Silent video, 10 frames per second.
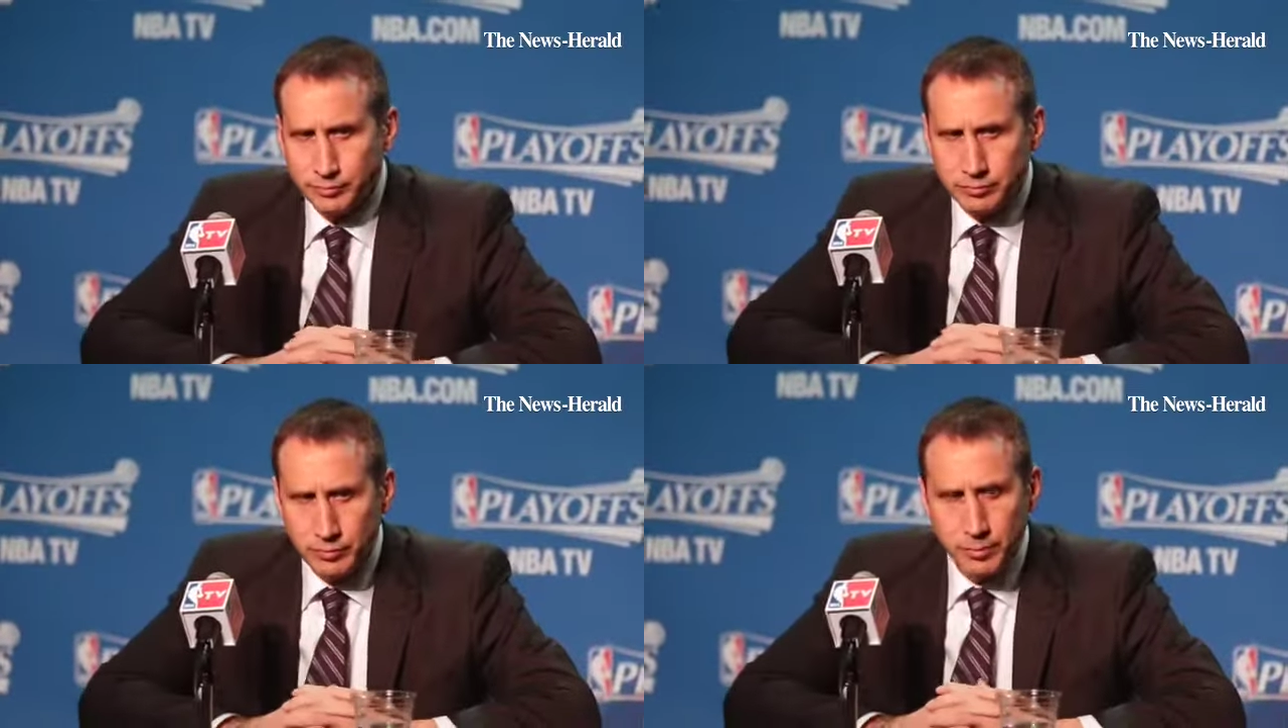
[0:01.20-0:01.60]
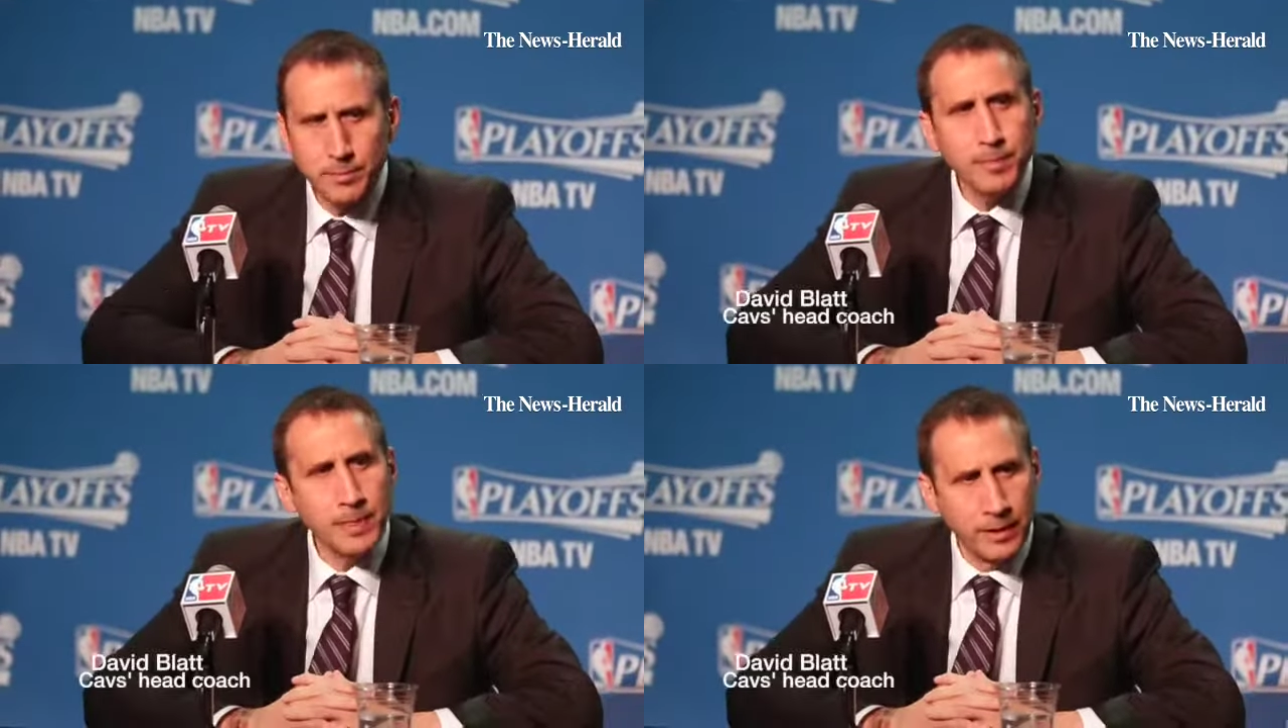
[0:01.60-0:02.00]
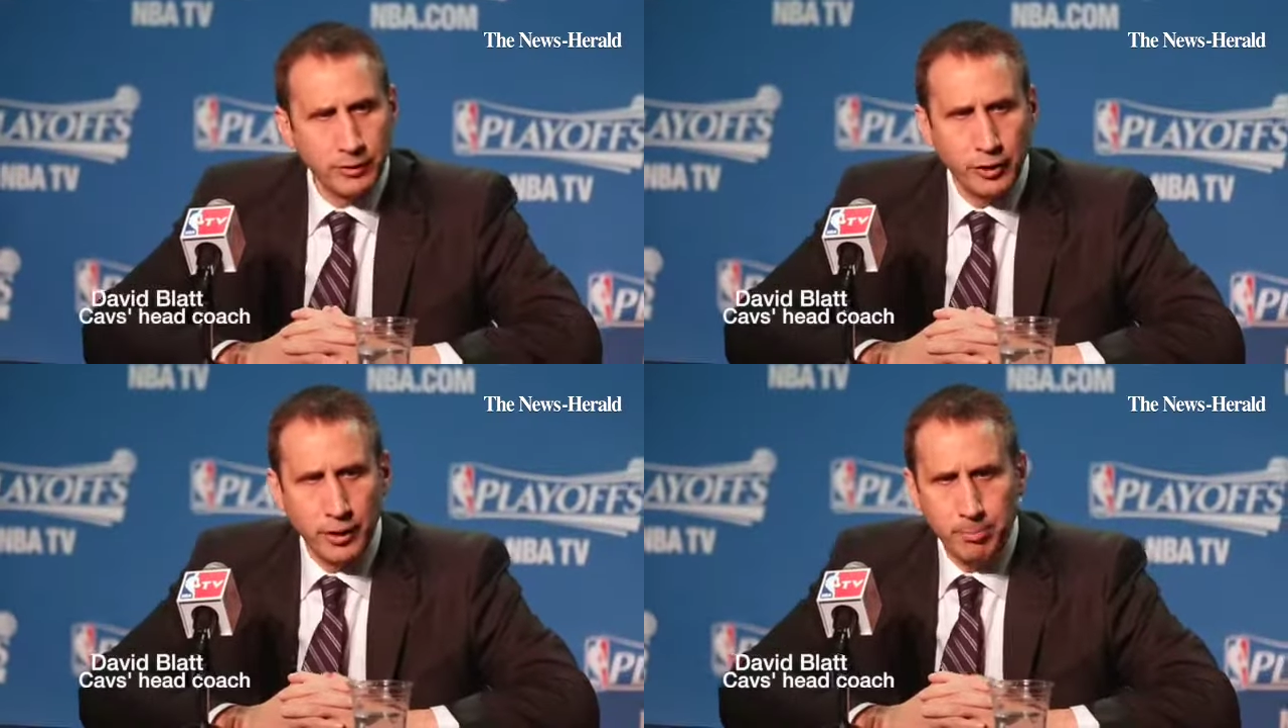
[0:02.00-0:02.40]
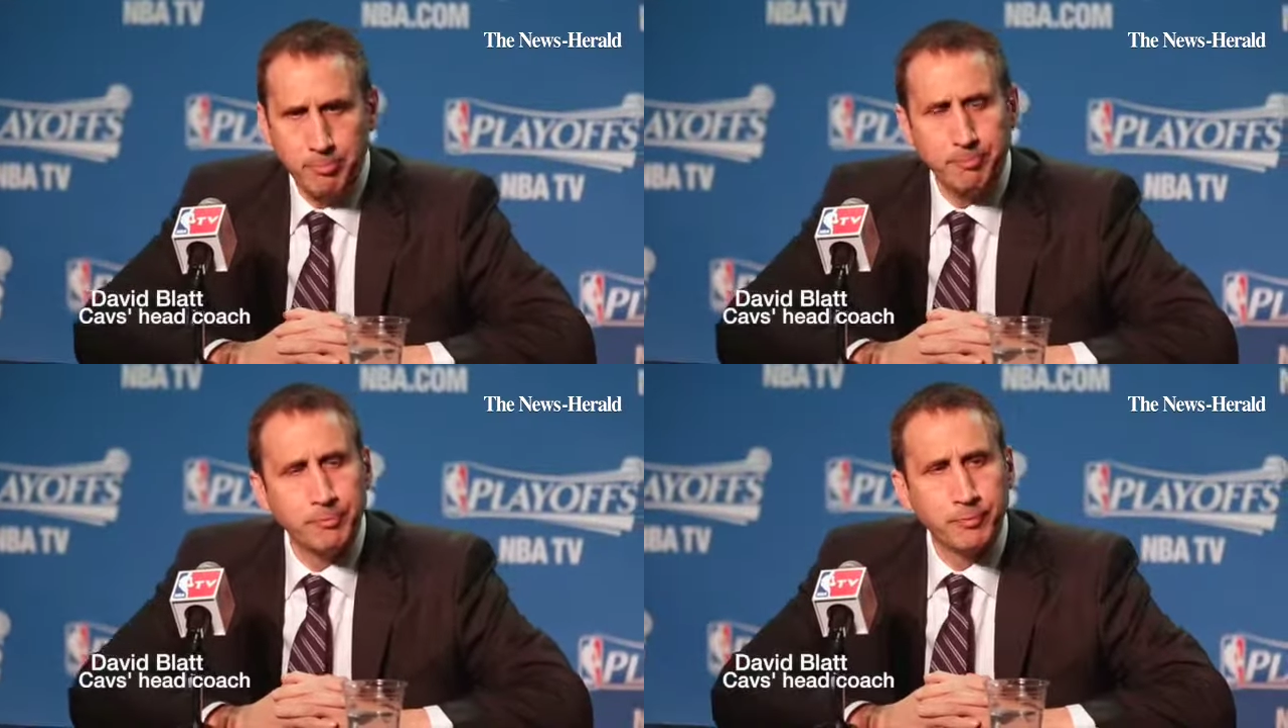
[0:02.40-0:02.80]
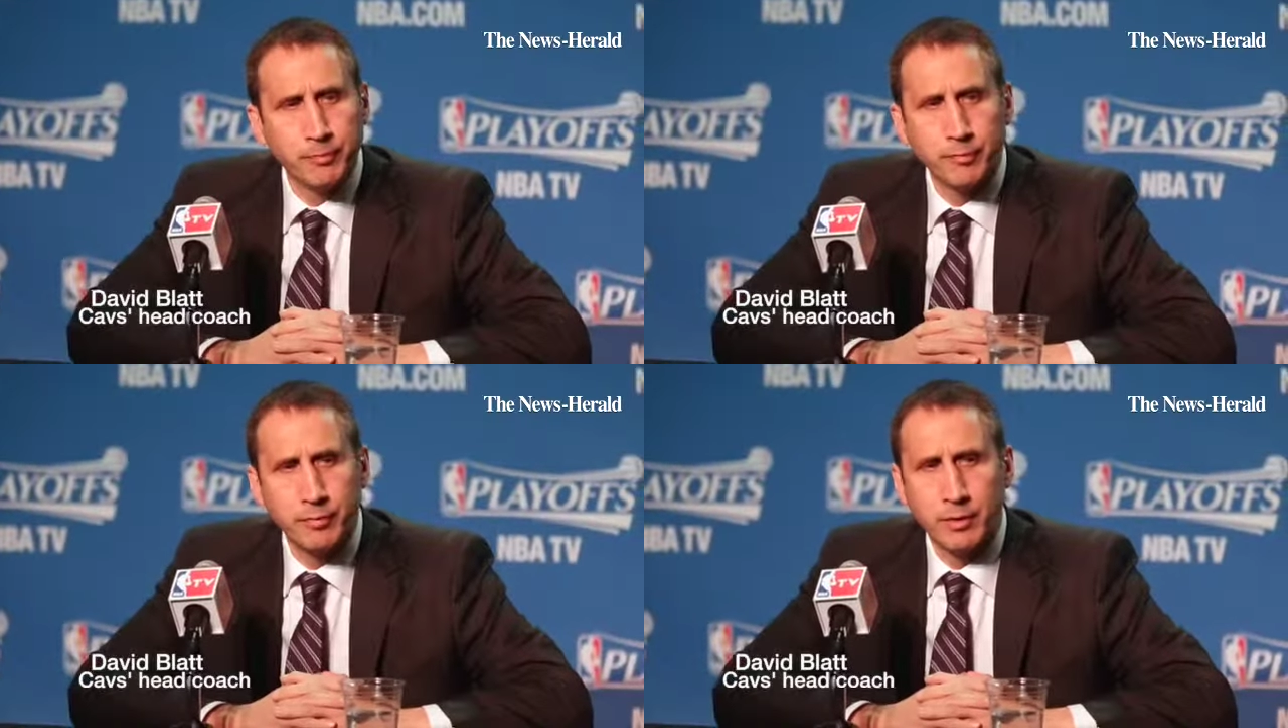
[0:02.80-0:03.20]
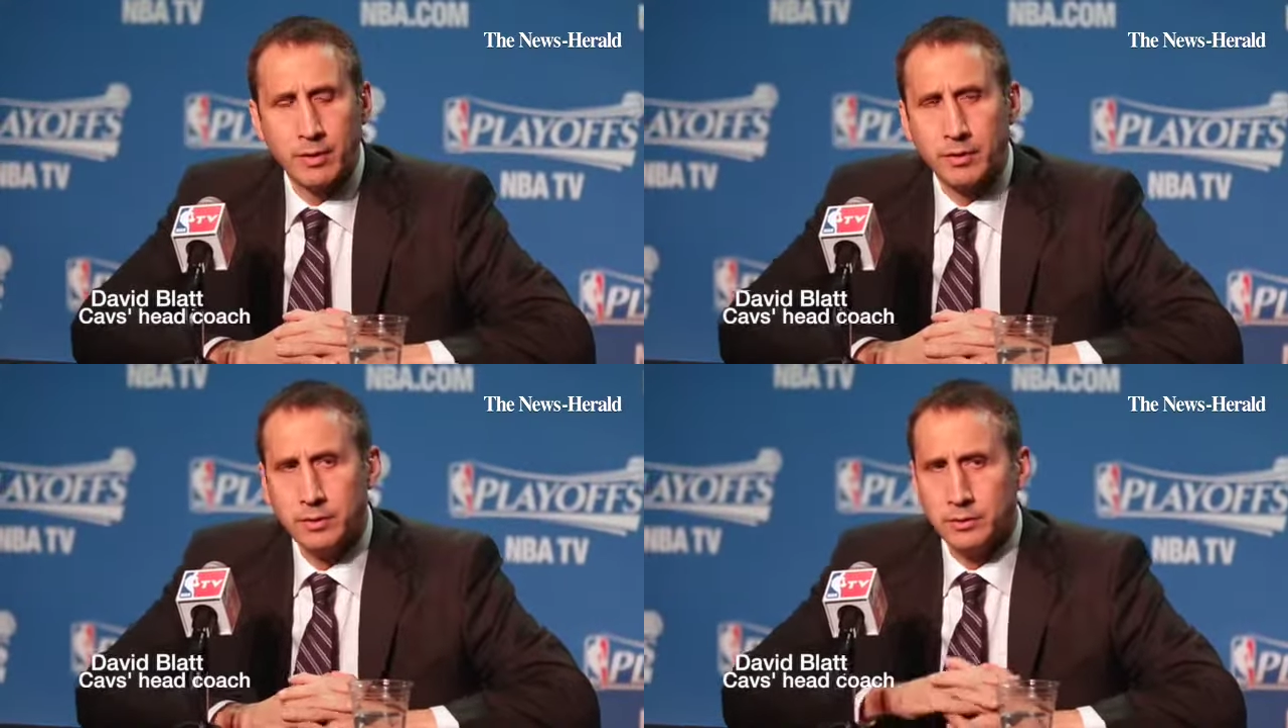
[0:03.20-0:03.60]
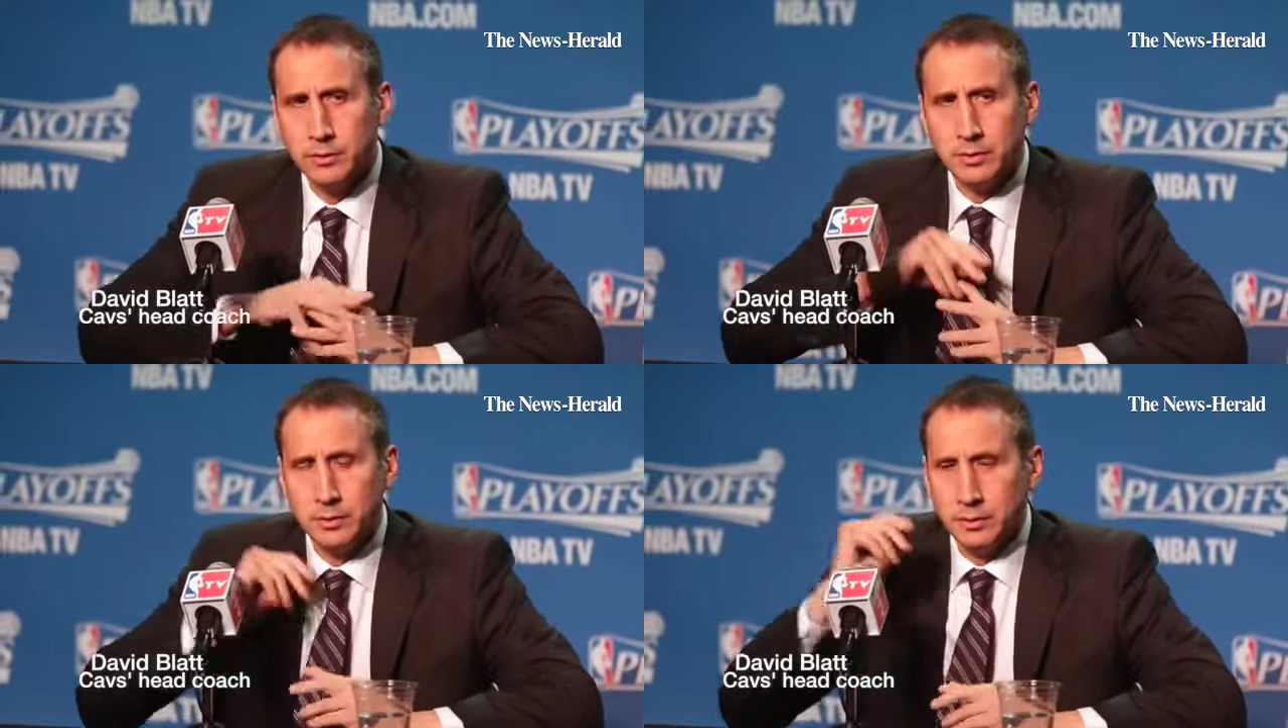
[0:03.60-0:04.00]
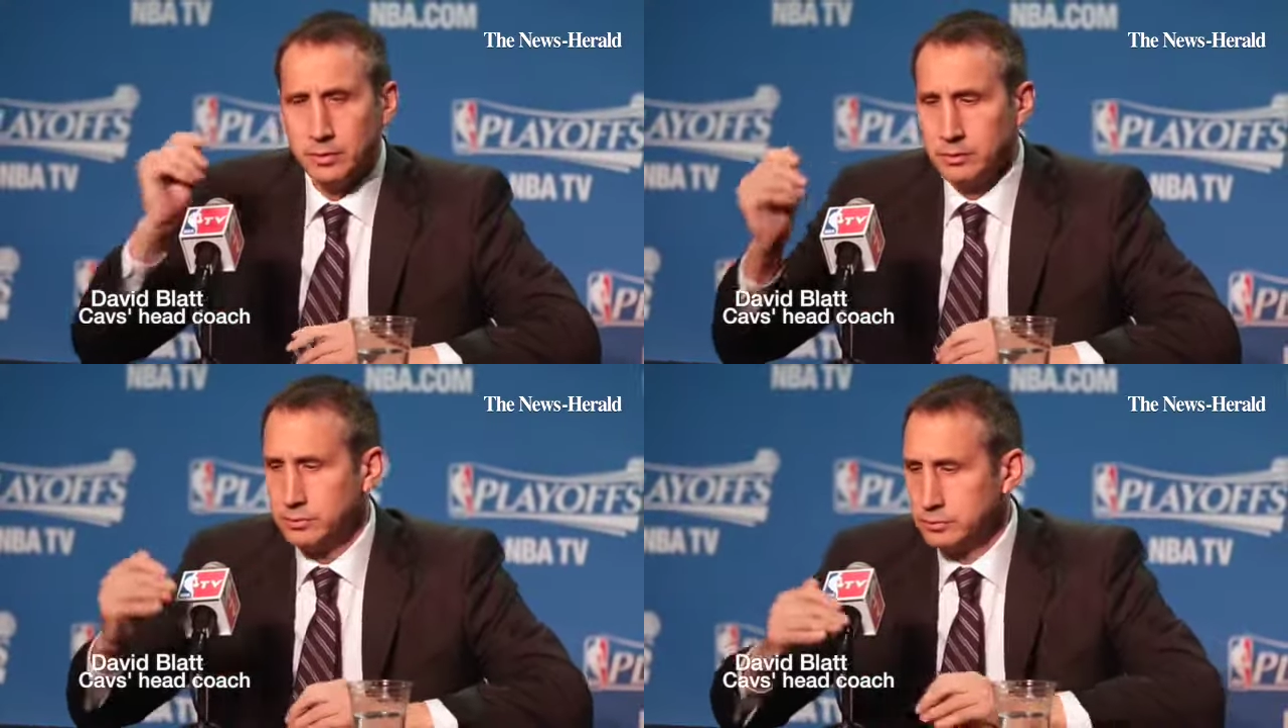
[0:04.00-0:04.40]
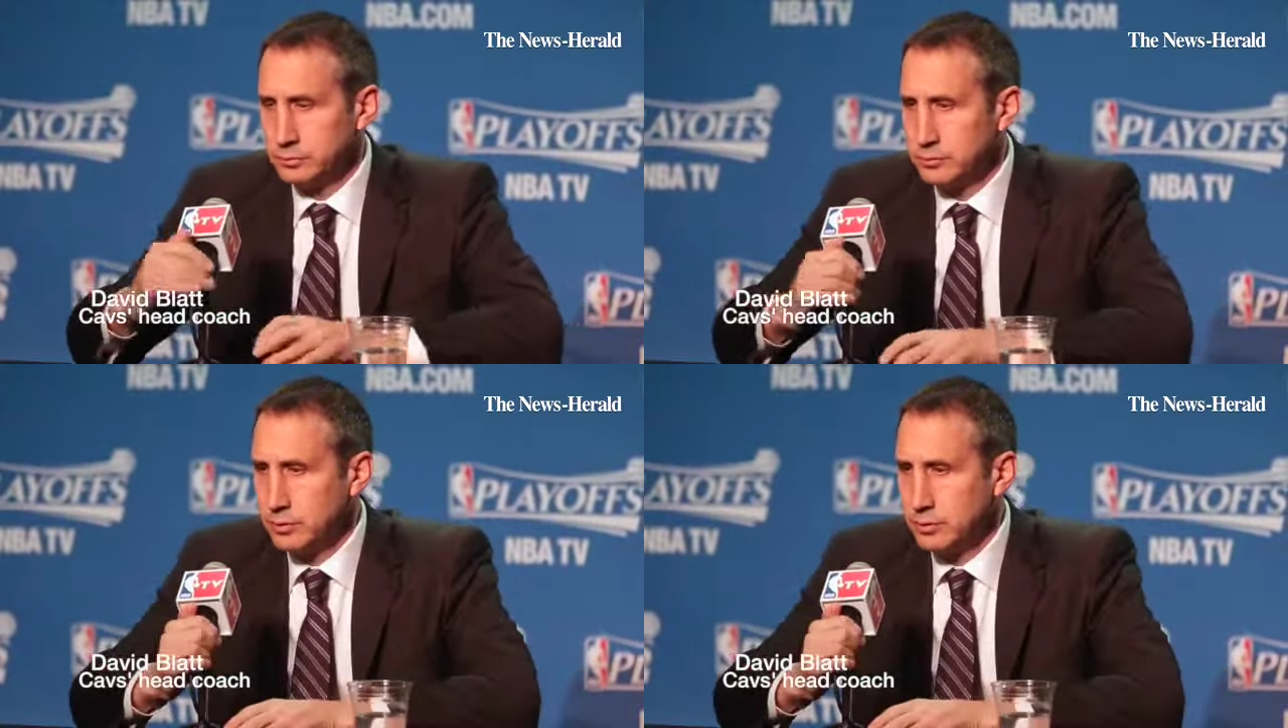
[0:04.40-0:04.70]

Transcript: Hey David Tom Withers, Associated Press. Can you tell us who you're starting tonight?